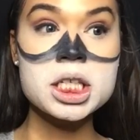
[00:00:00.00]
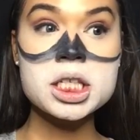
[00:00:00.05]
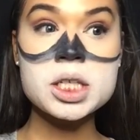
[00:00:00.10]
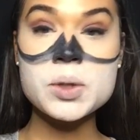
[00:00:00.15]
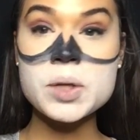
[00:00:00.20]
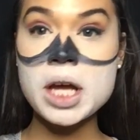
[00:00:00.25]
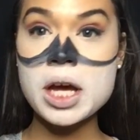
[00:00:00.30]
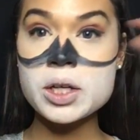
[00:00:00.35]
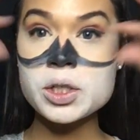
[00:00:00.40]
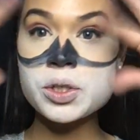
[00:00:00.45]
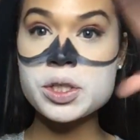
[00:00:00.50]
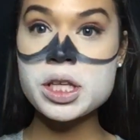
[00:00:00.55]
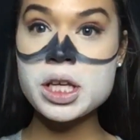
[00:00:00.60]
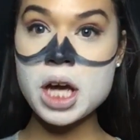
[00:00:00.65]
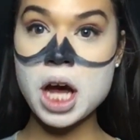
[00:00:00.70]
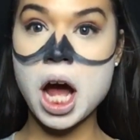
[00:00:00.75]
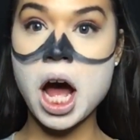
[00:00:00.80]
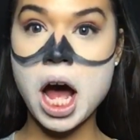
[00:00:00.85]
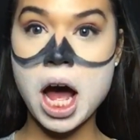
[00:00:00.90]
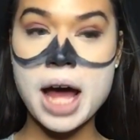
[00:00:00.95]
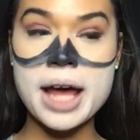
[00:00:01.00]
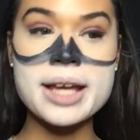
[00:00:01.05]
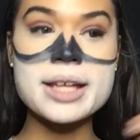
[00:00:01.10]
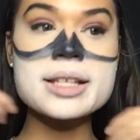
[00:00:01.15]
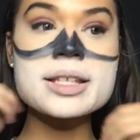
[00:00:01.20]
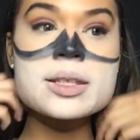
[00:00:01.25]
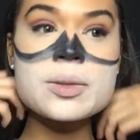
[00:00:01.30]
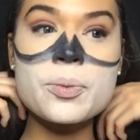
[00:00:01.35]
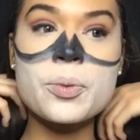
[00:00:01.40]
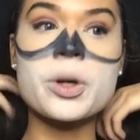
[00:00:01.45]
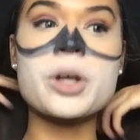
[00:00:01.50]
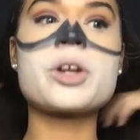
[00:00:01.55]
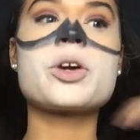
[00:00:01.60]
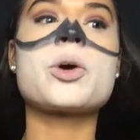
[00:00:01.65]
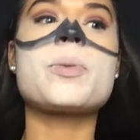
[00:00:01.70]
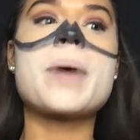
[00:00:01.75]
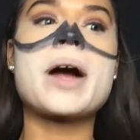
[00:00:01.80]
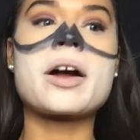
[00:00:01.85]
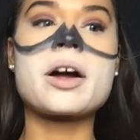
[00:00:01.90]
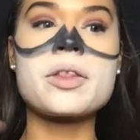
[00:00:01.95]
So now to the eyes. We're going to
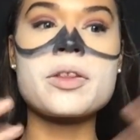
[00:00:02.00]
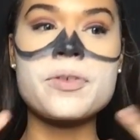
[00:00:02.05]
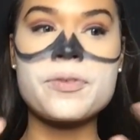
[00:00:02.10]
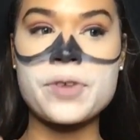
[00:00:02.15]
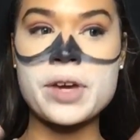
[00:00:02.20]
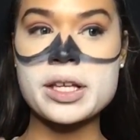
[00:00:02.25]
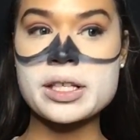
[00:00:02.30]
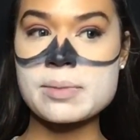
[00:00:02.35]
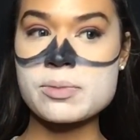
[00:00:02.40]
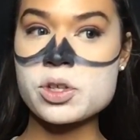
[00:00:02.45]
go back on the face.